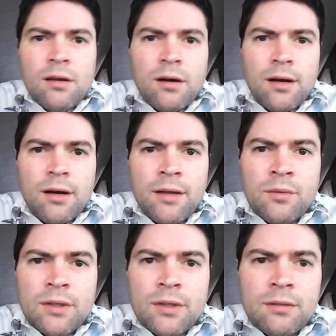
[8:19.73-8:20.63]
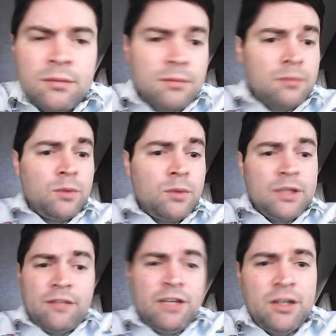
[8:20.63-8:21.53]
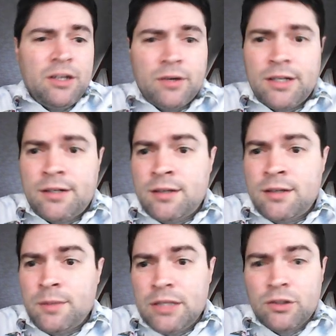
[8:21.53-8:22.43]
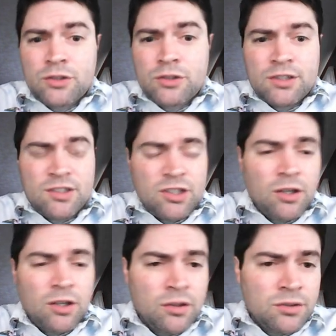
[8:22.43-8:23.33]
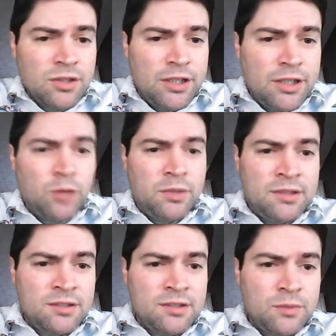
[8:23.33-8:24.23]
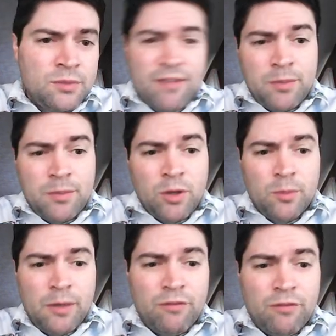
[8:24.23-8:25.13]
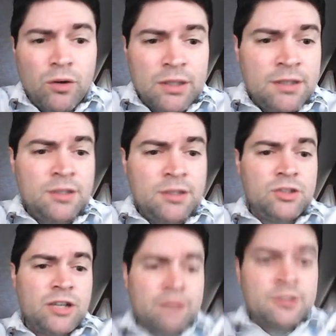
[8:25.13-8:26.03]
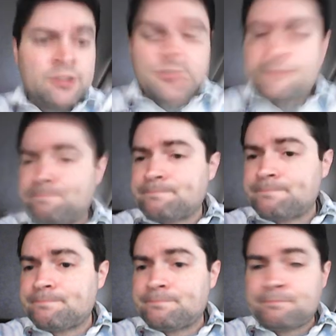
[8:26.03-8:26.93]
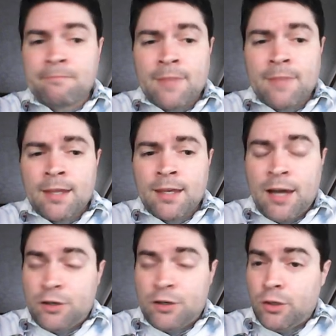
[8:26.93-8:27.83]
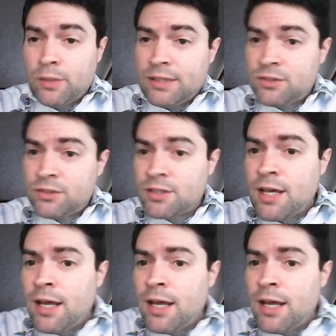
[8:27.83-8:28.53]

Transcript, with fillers: Alright, well, we'll end the video here. I mean, Lutris installs, it opens. We have that problem about Vulkan drivers. I don't know what else.